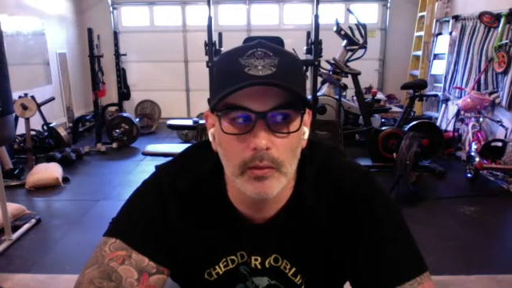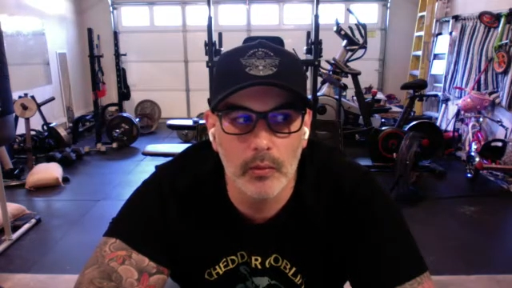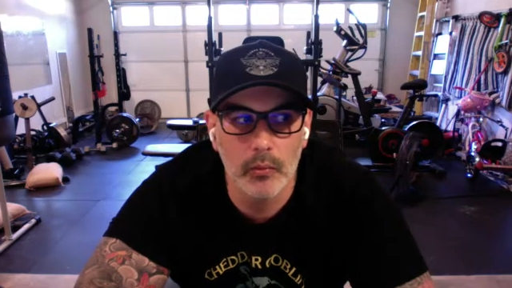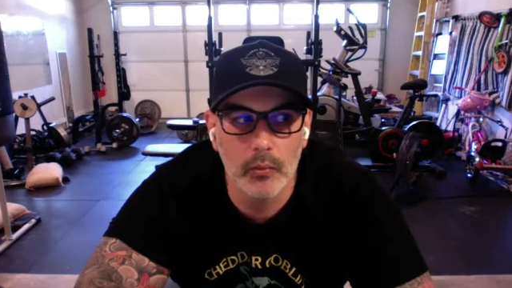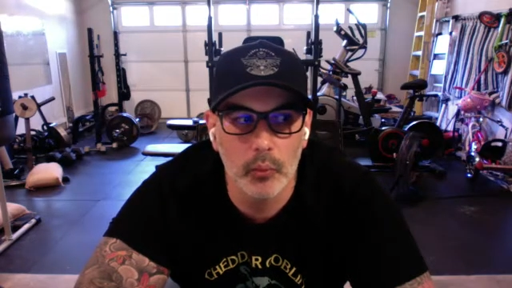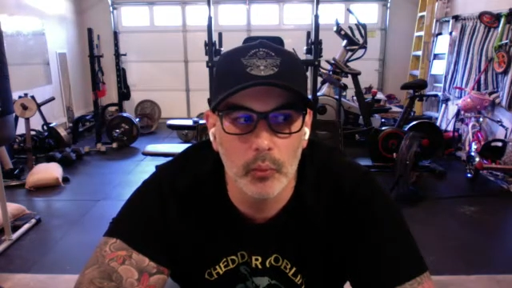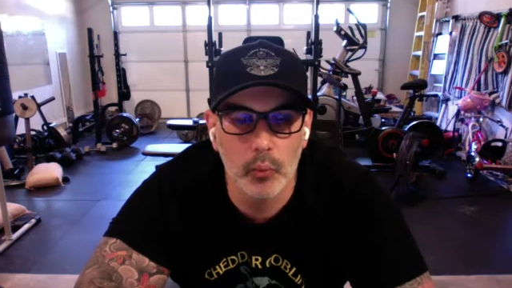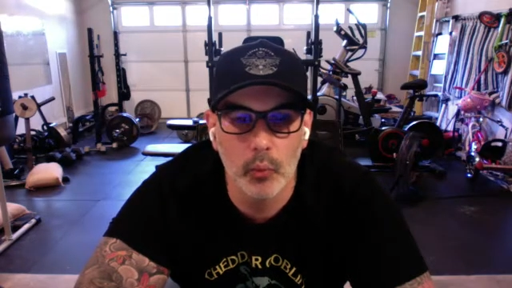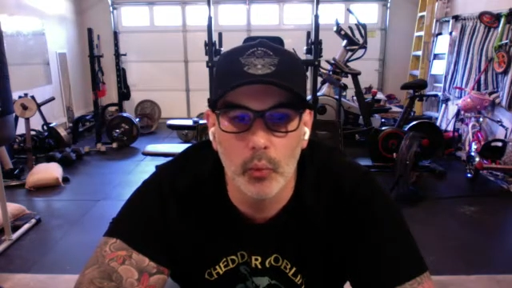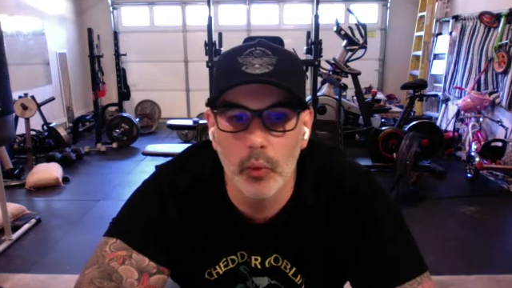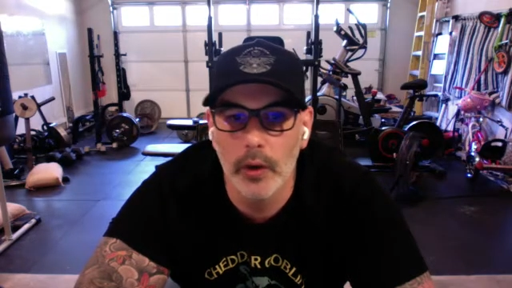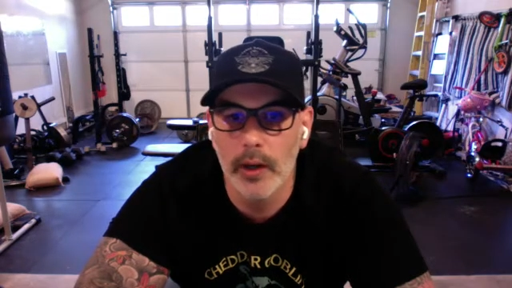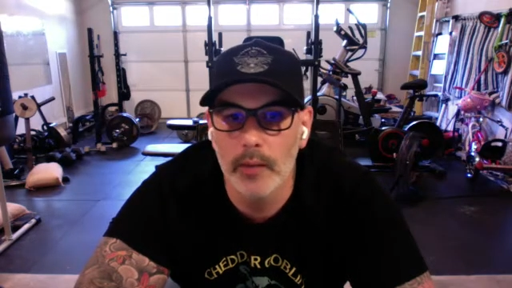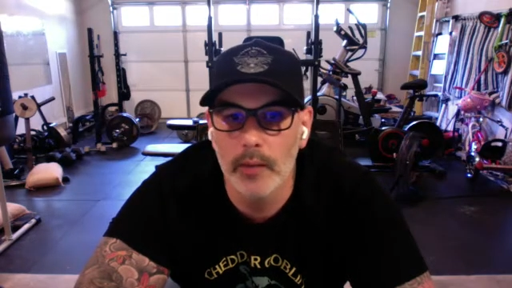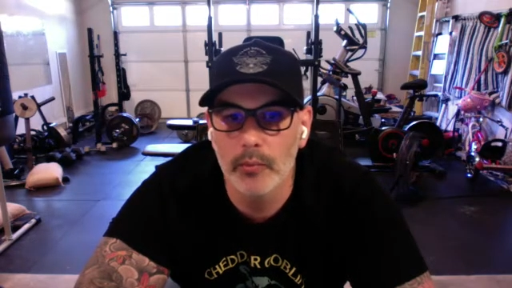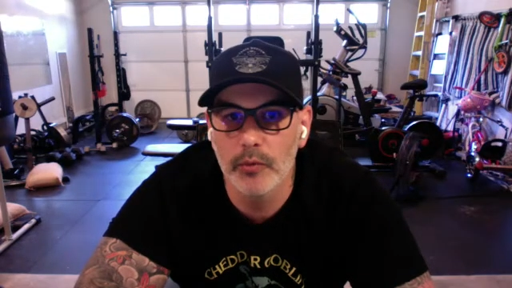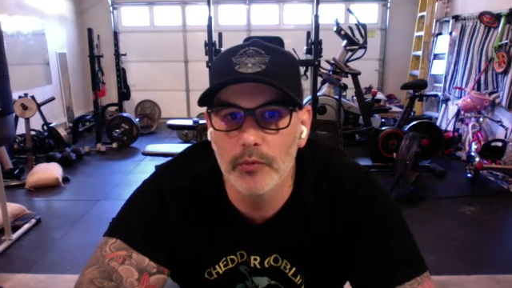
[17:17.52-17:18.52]

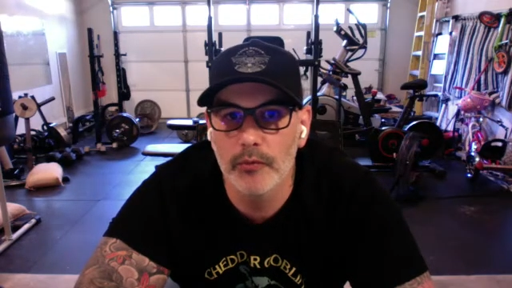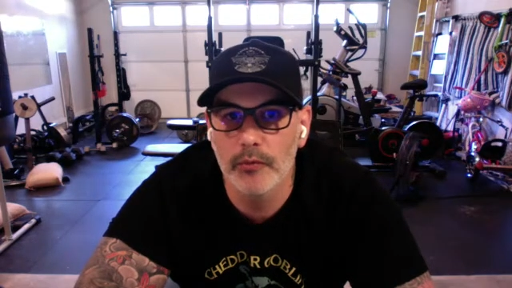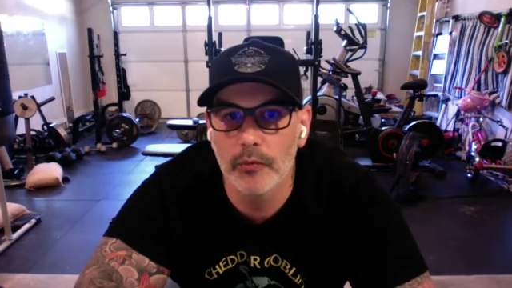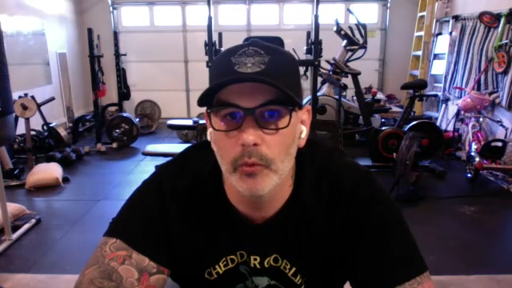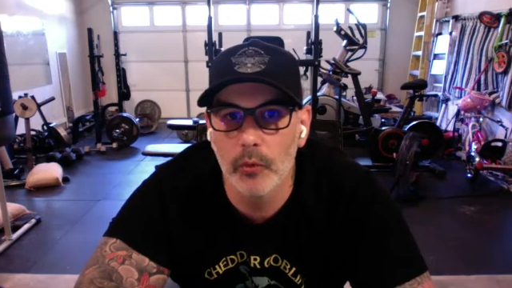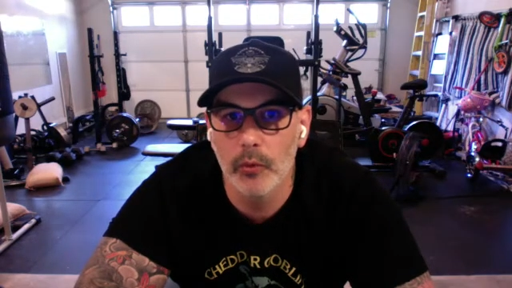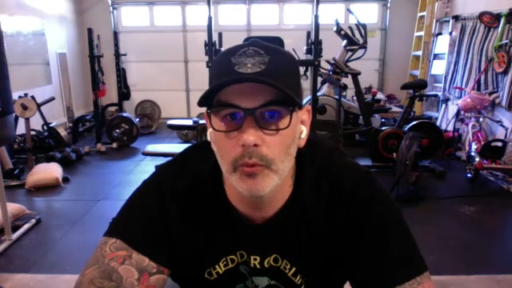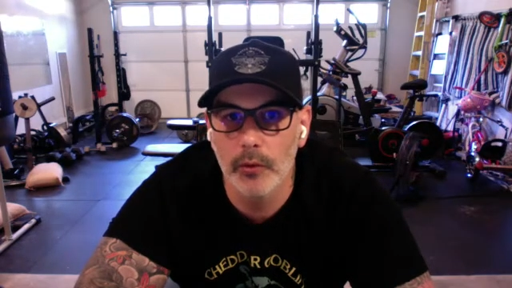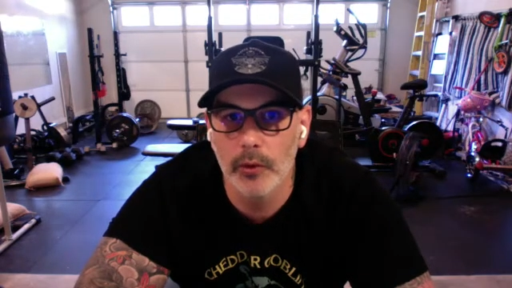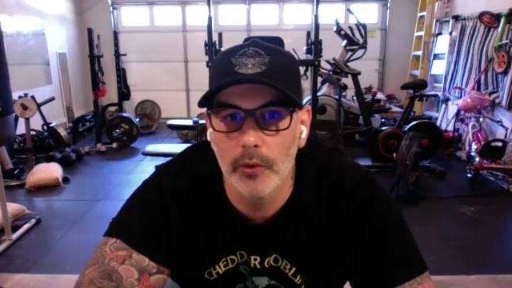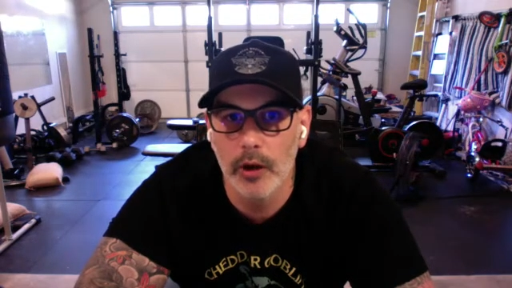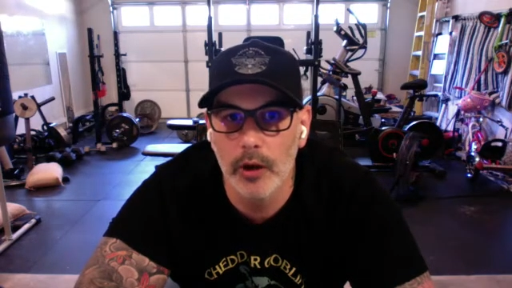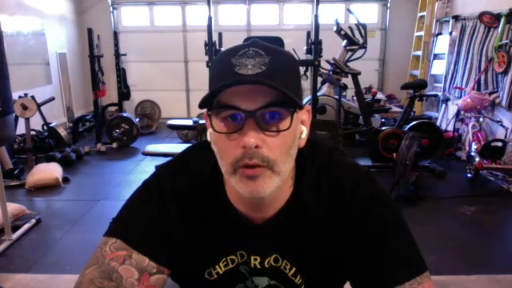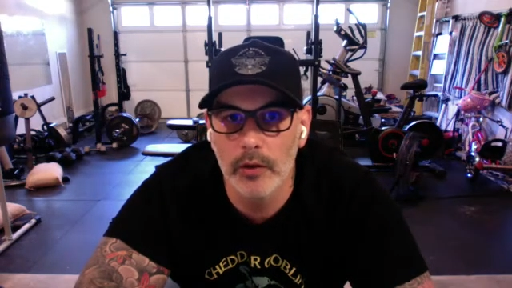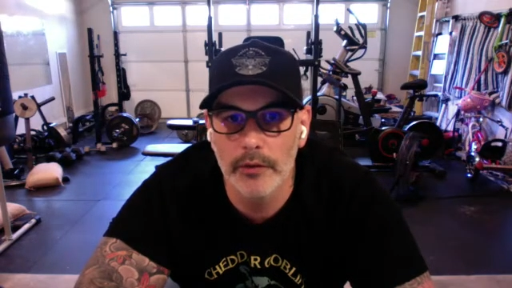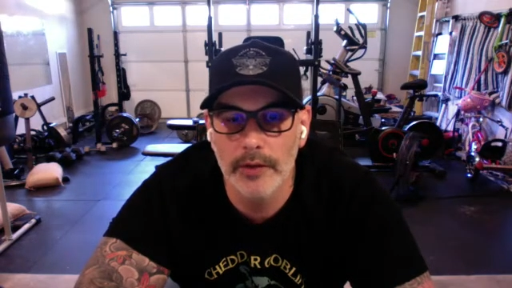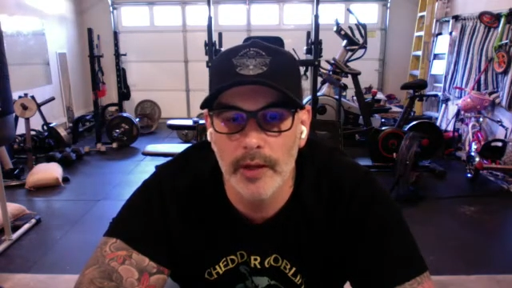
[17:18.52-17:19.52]
right before
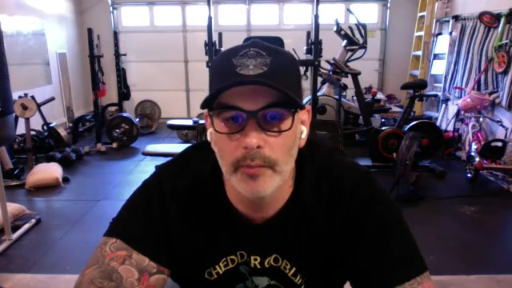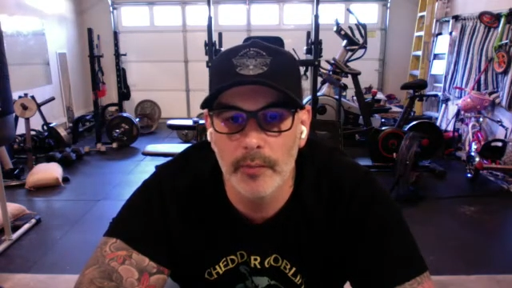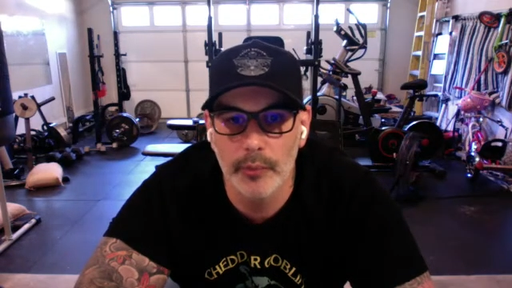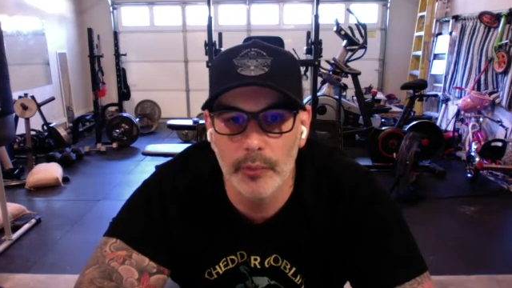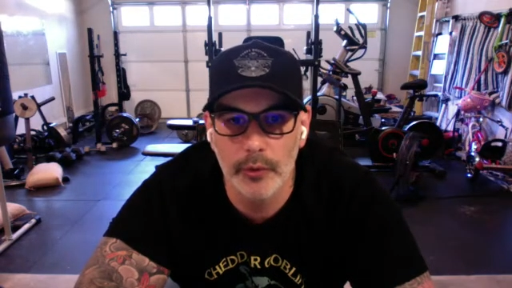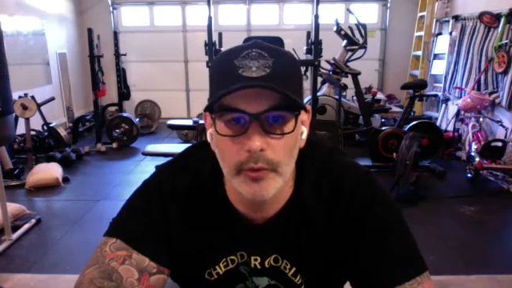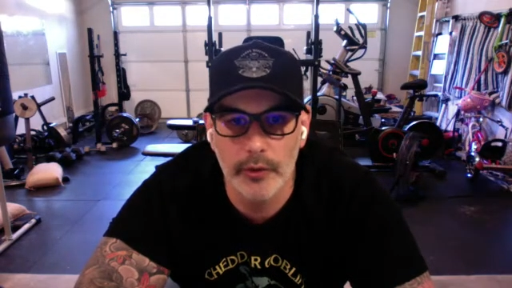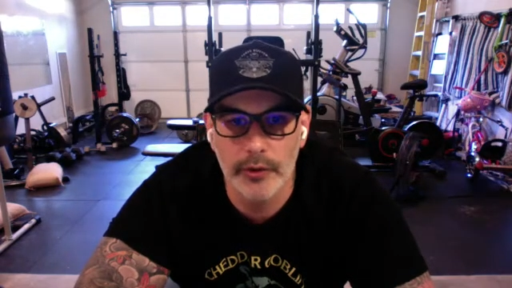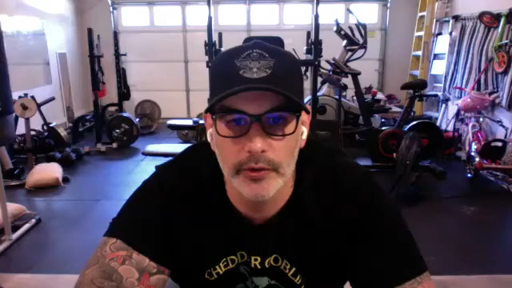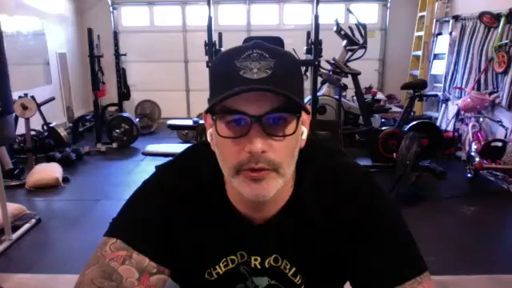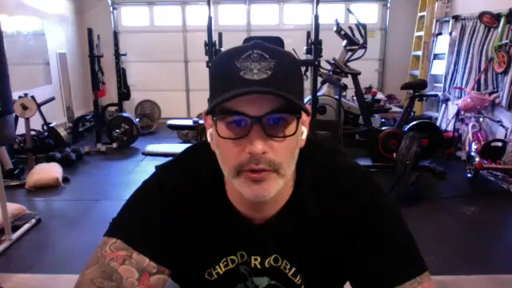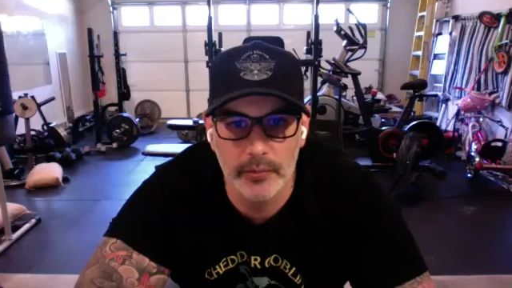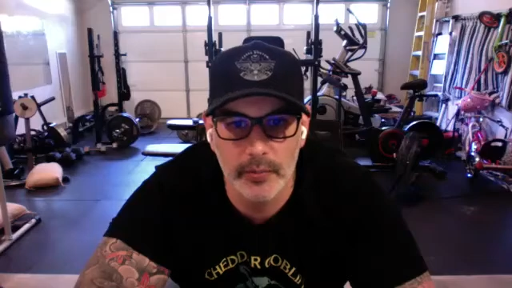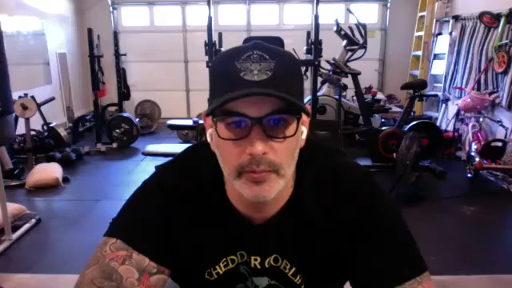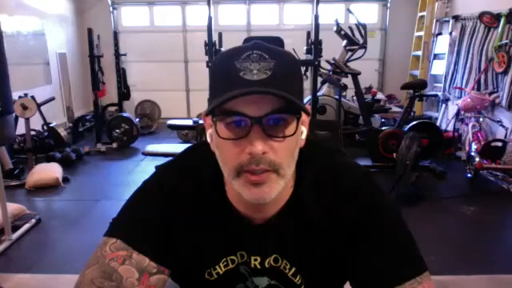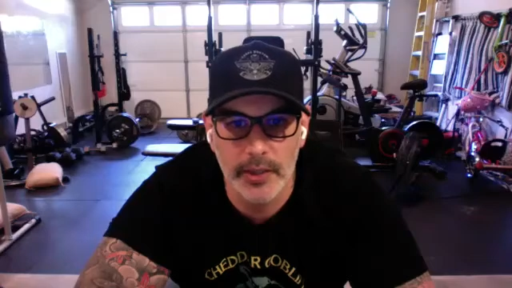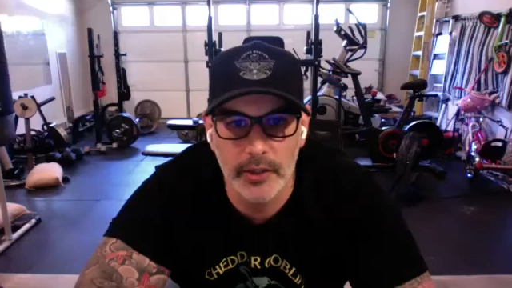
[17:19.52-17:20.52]
all of that broke into
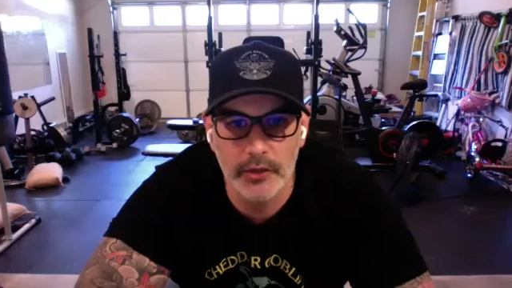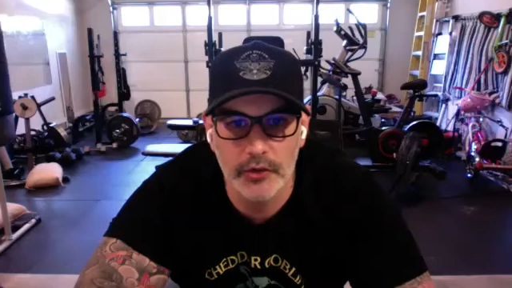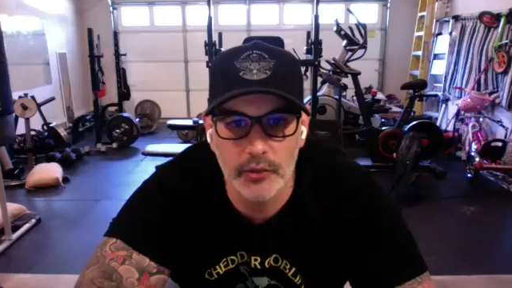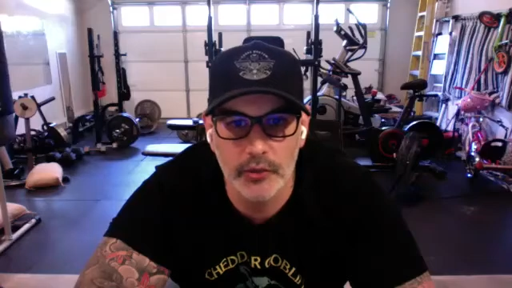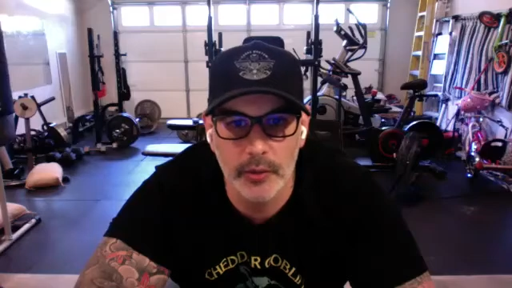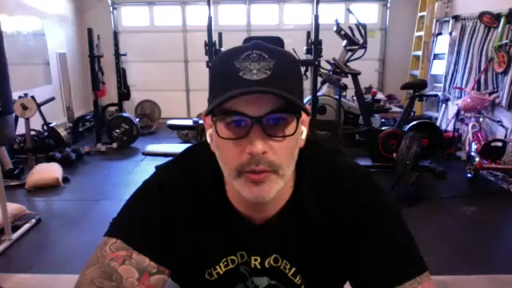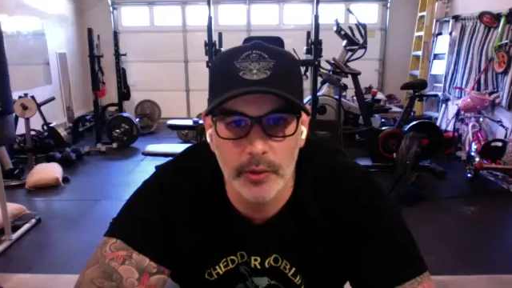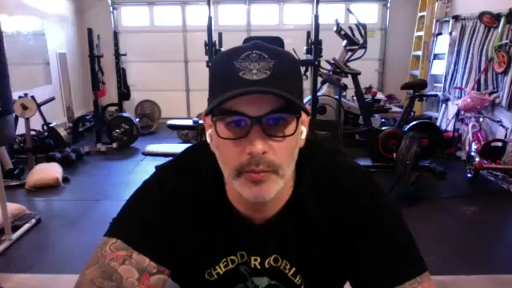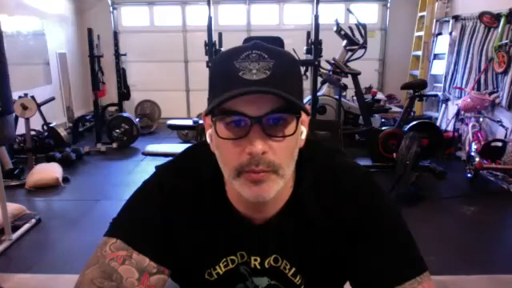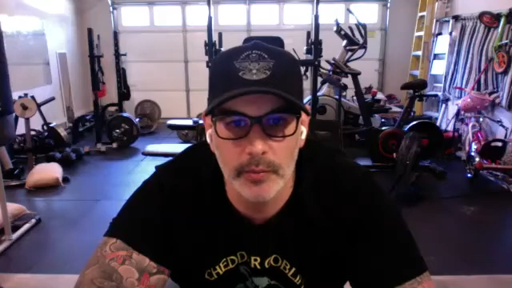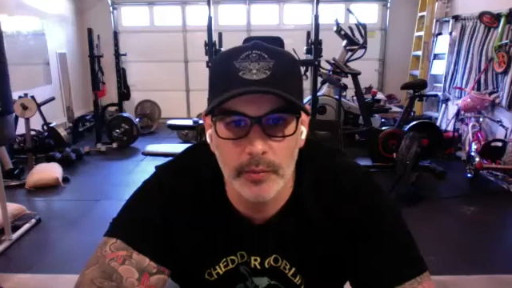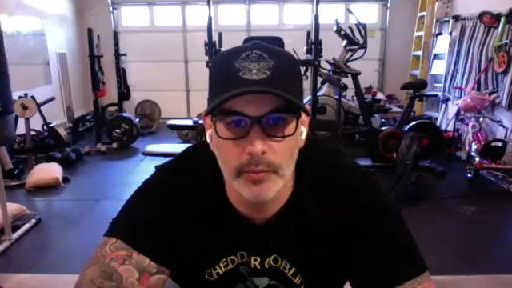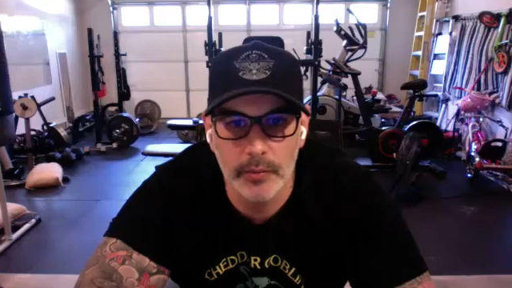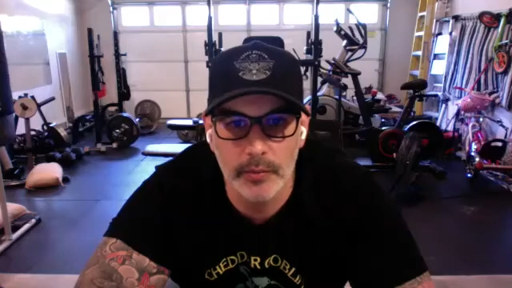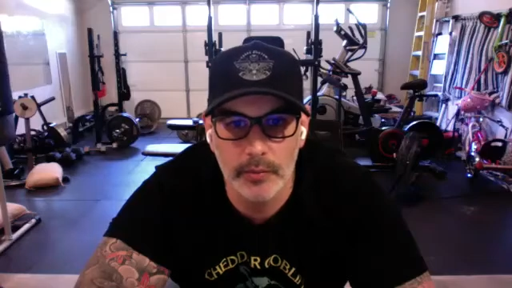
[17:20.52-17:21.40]
the mainstream.